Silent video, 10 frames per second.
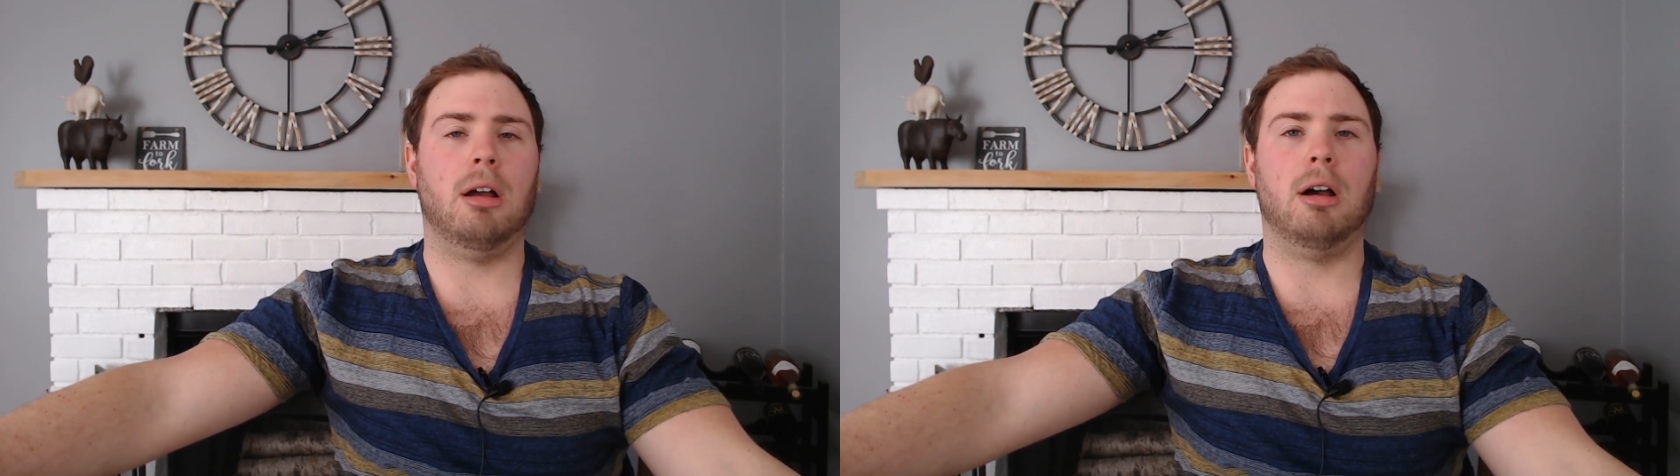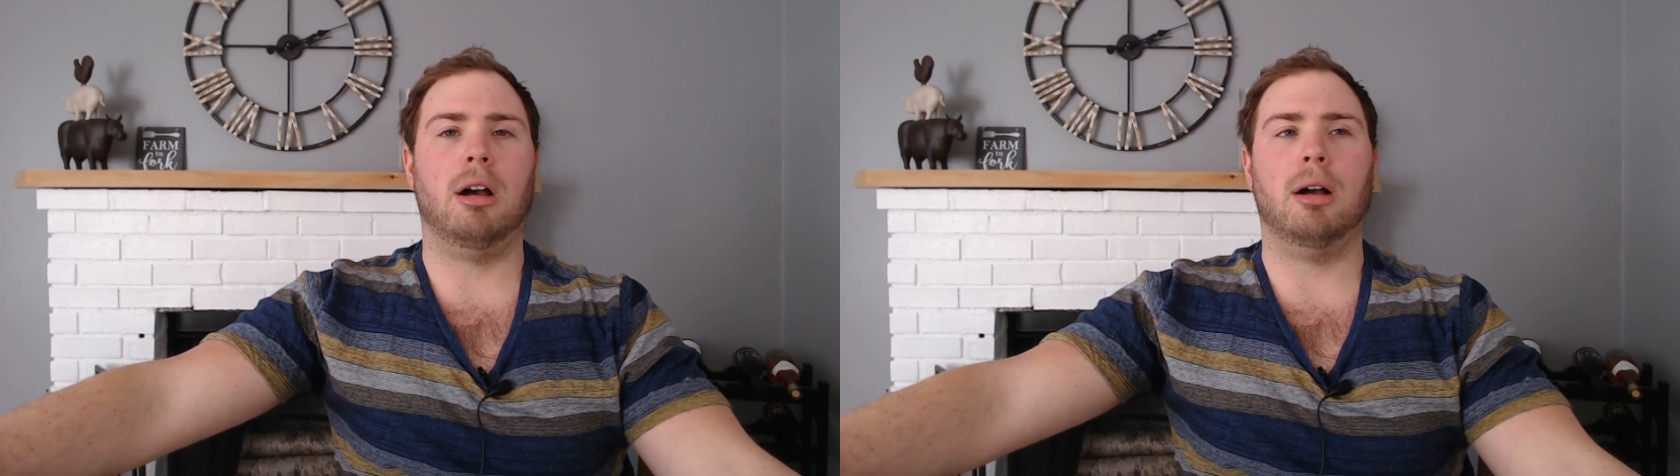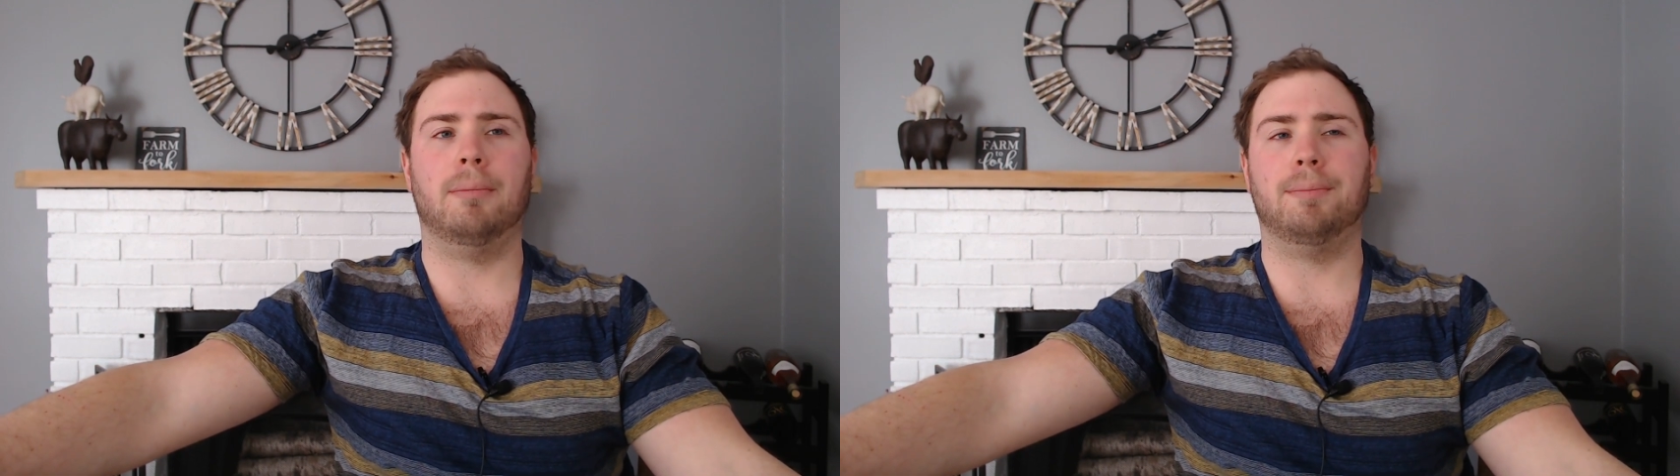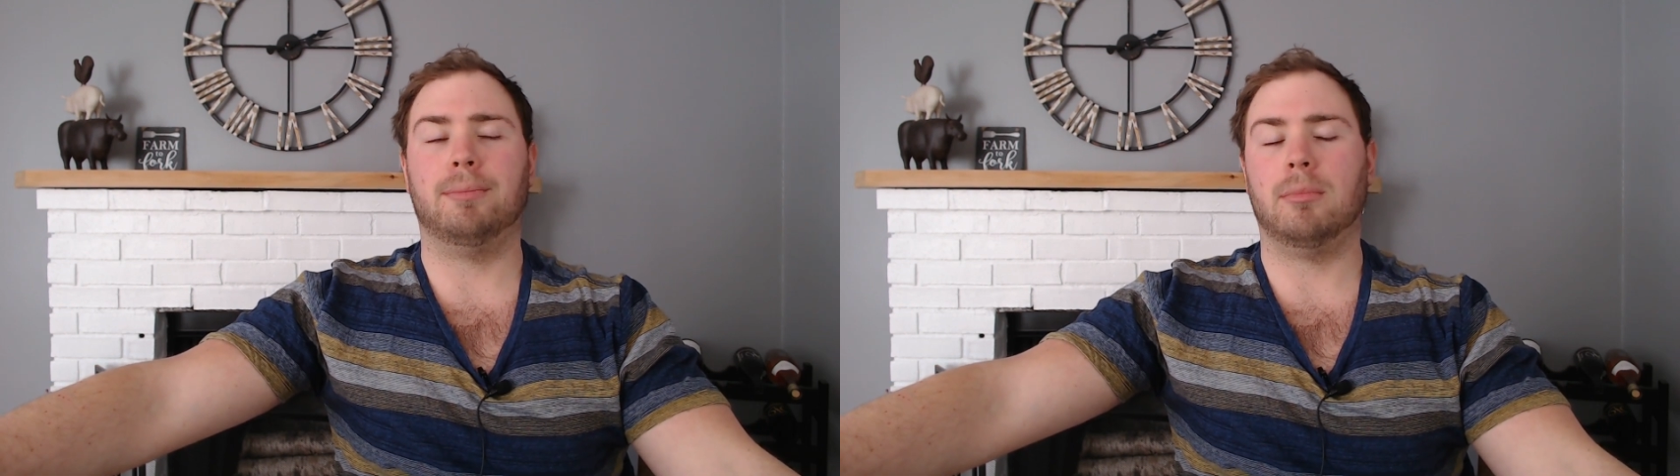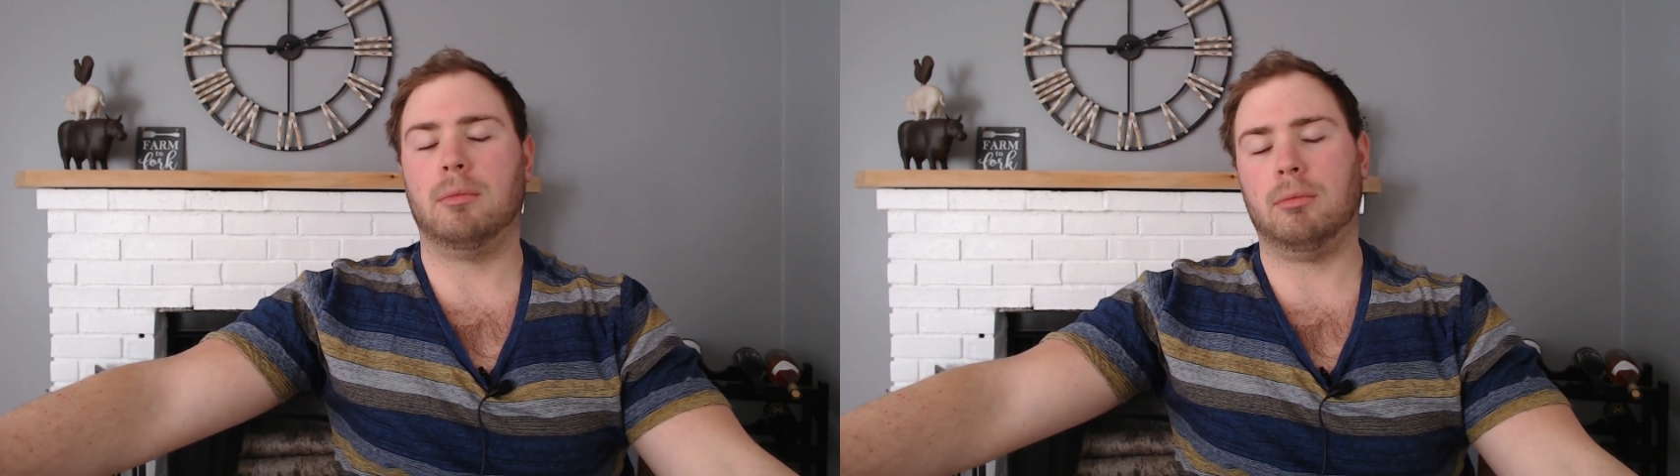
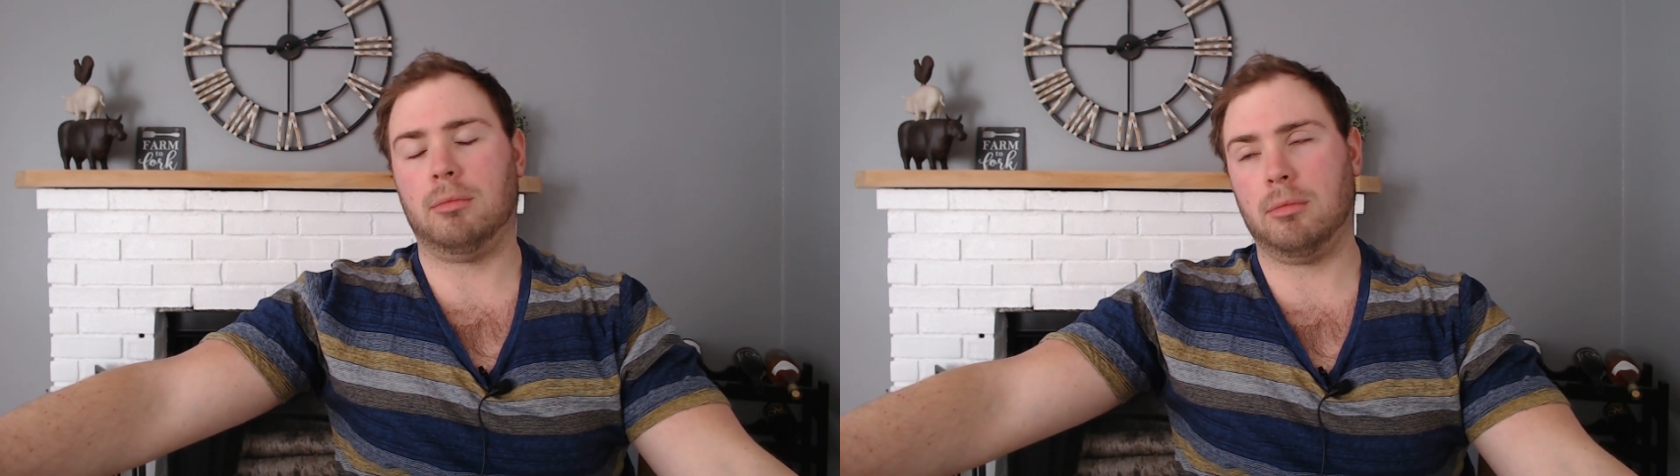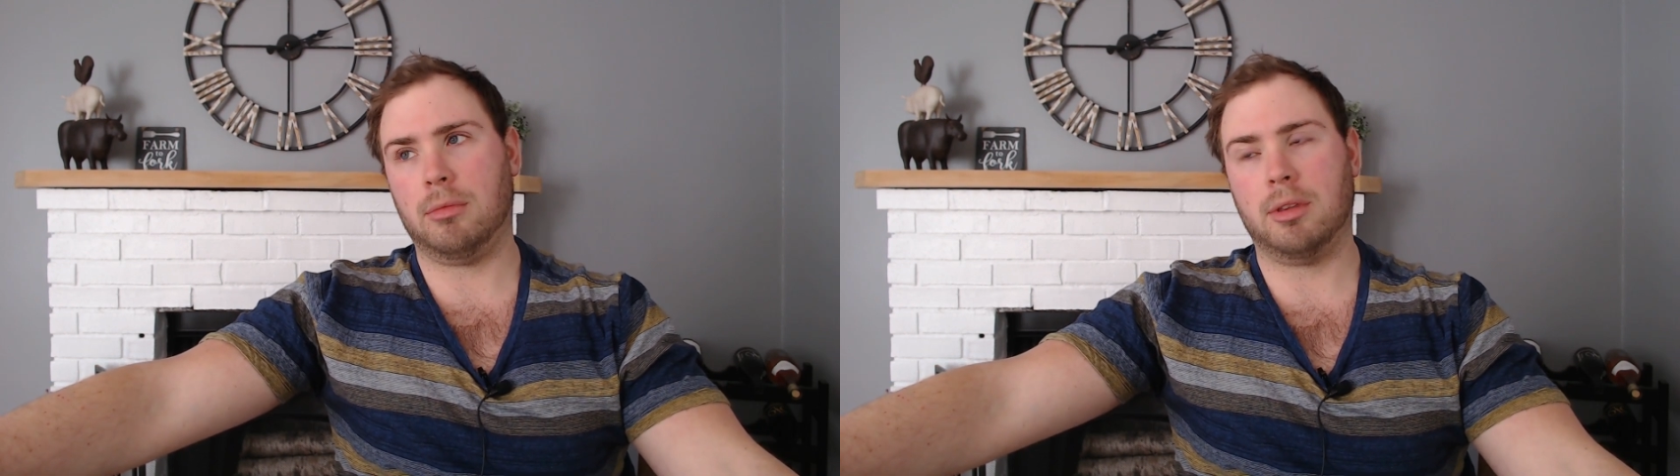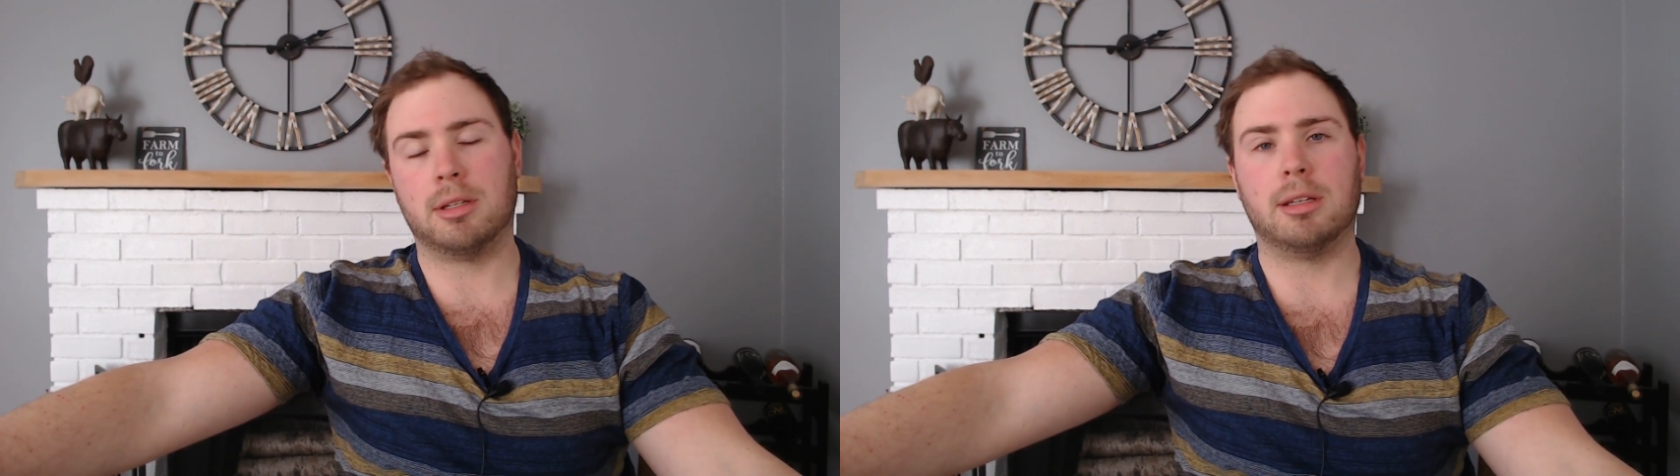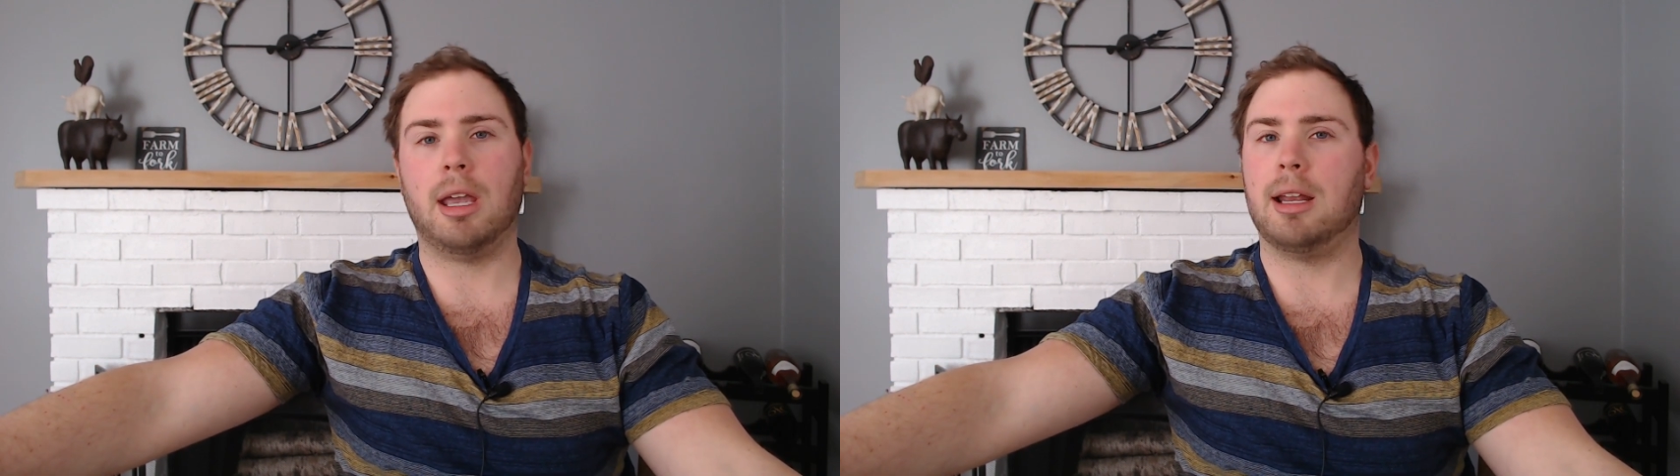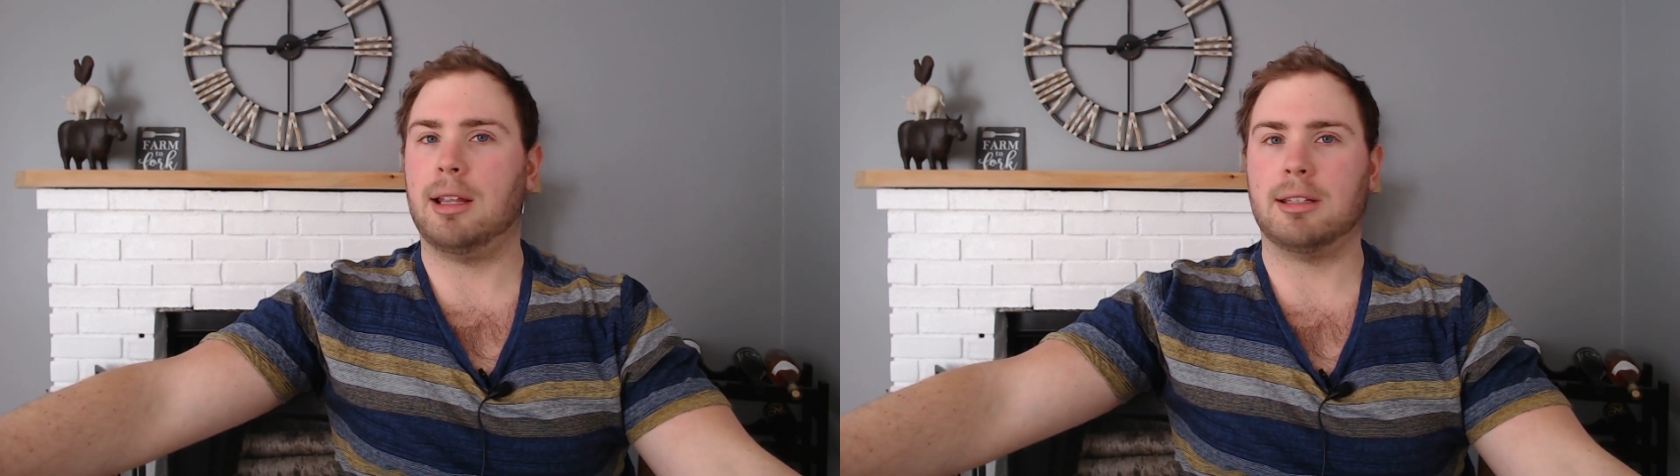The site